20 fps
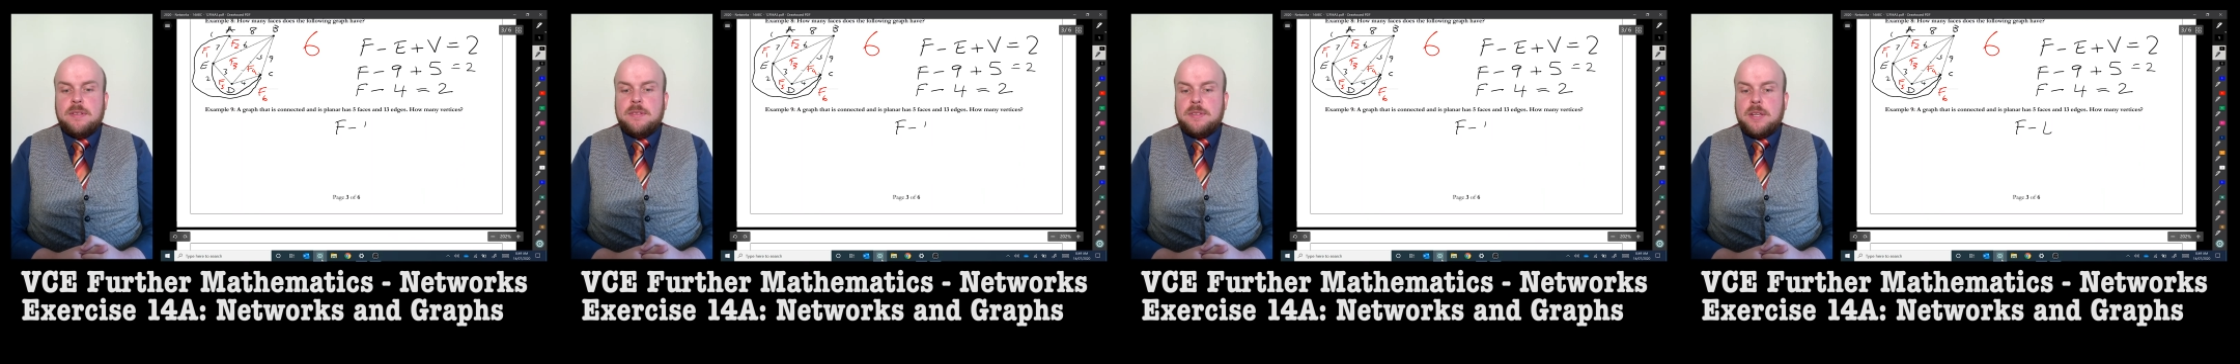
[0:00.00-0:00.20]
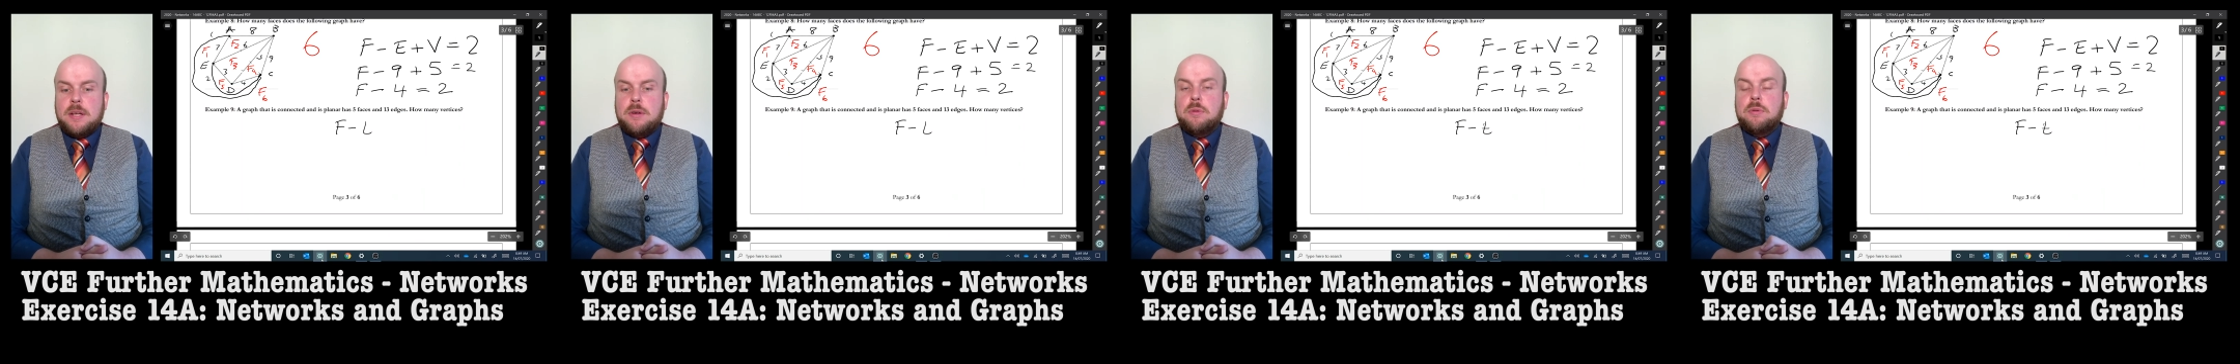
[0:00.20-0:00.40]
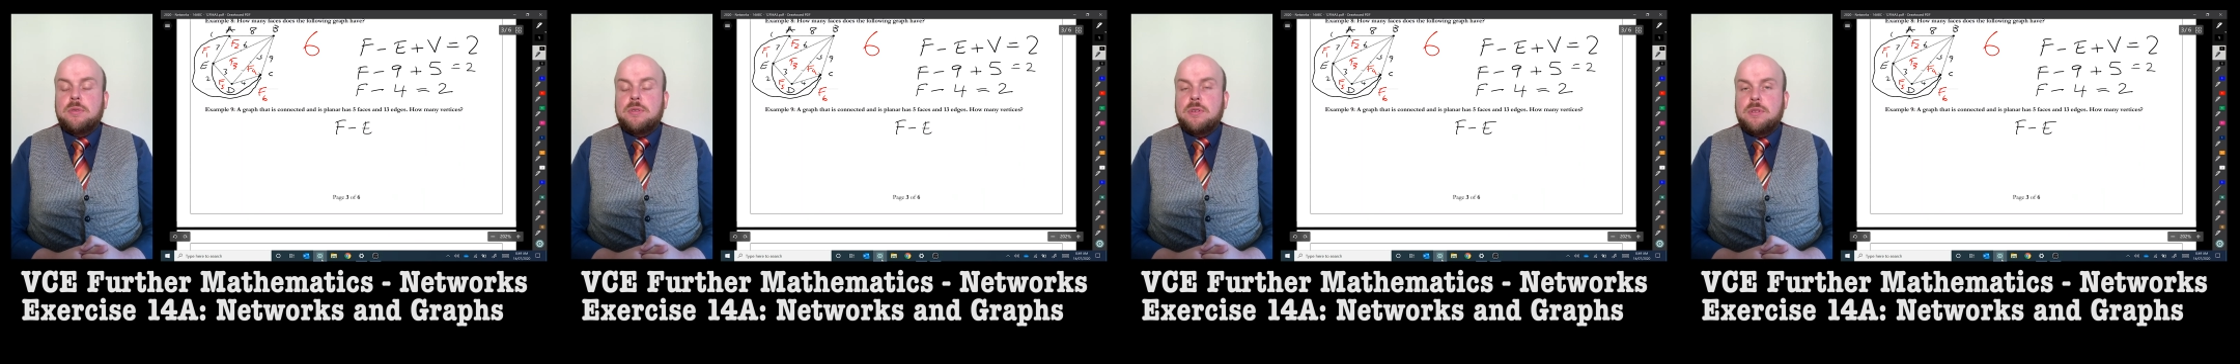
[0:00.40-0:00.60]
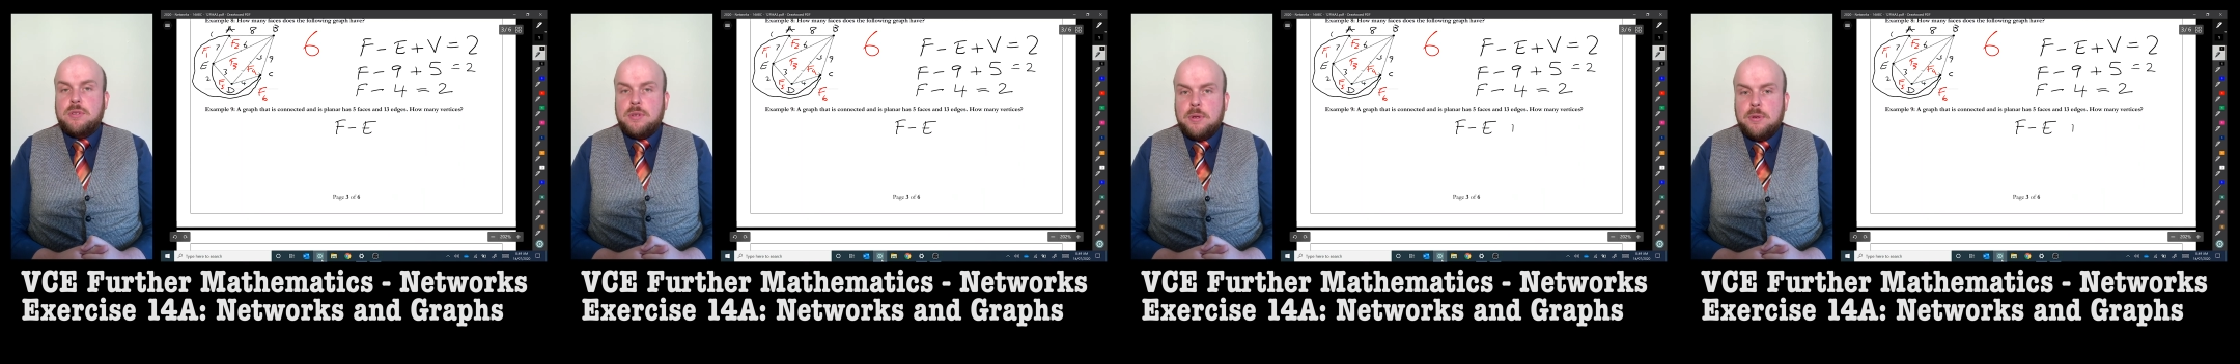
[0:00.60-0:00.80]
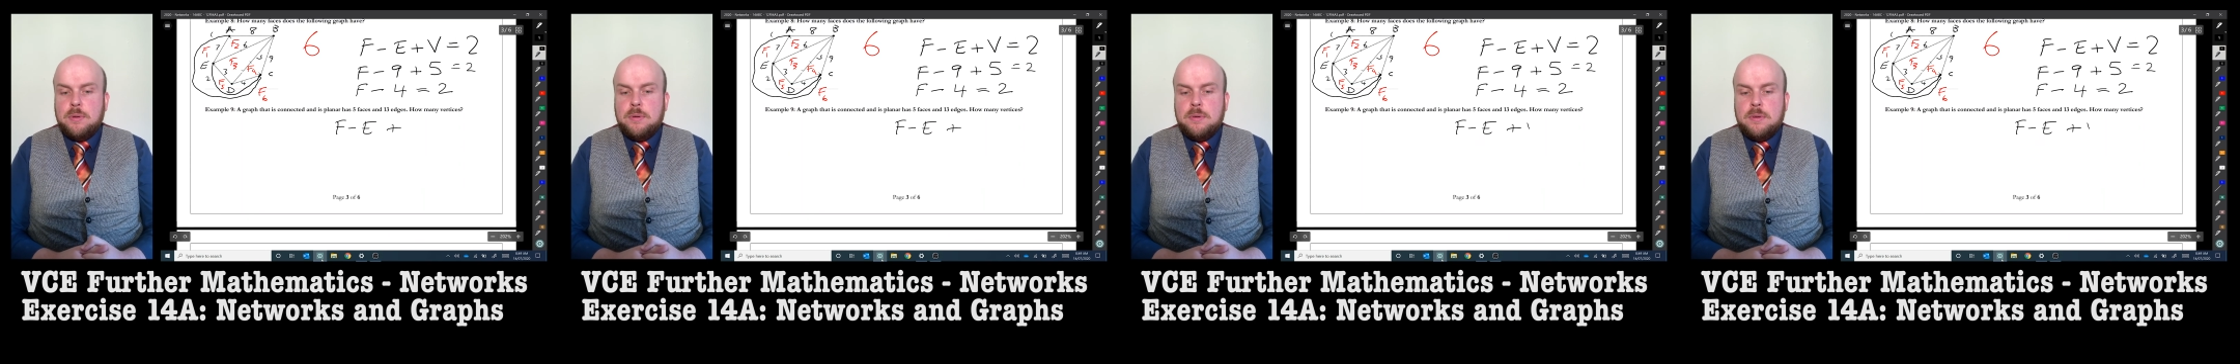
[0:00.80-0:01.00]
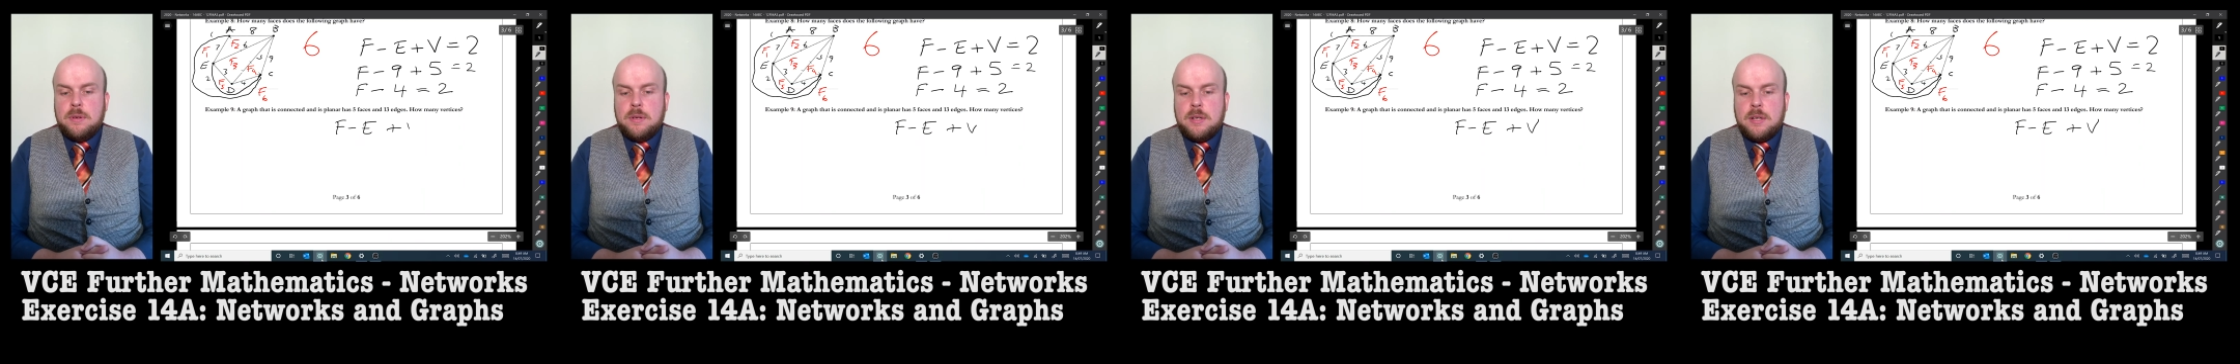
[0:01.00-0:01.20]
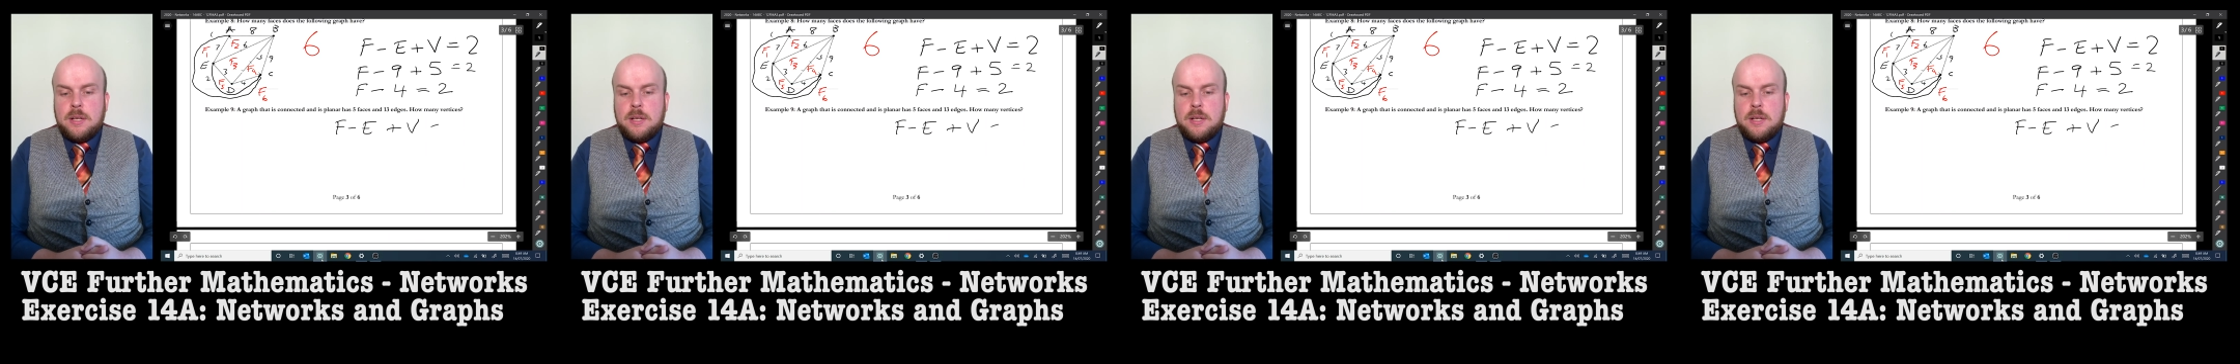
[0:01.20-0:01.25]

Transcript: is equal to two.